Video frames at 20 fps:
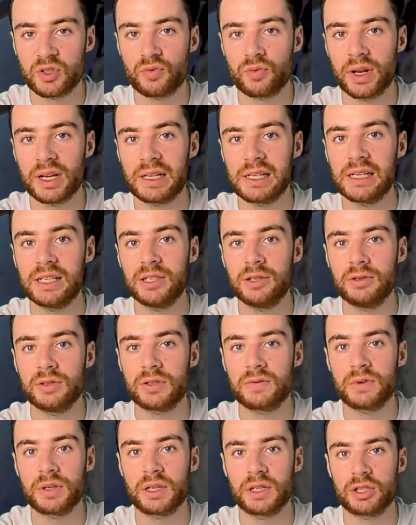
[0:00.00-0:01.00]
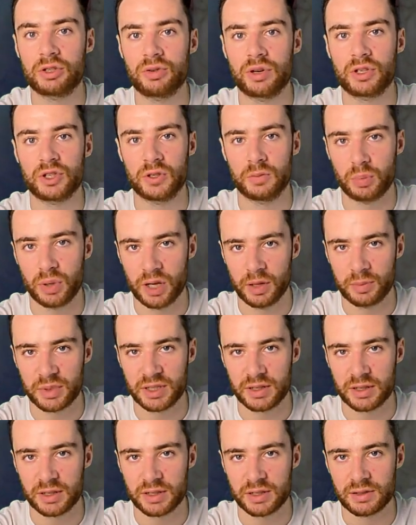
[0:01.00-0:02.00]
that was readily used for construction
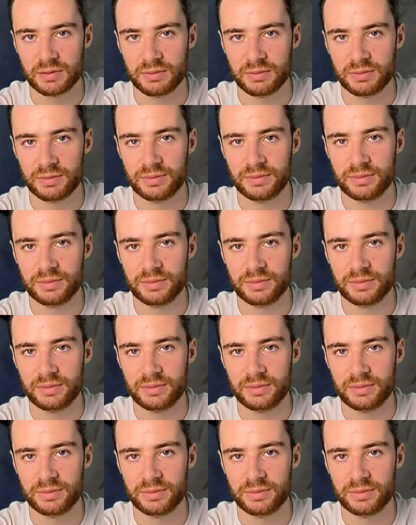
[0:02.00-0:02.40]
purposes.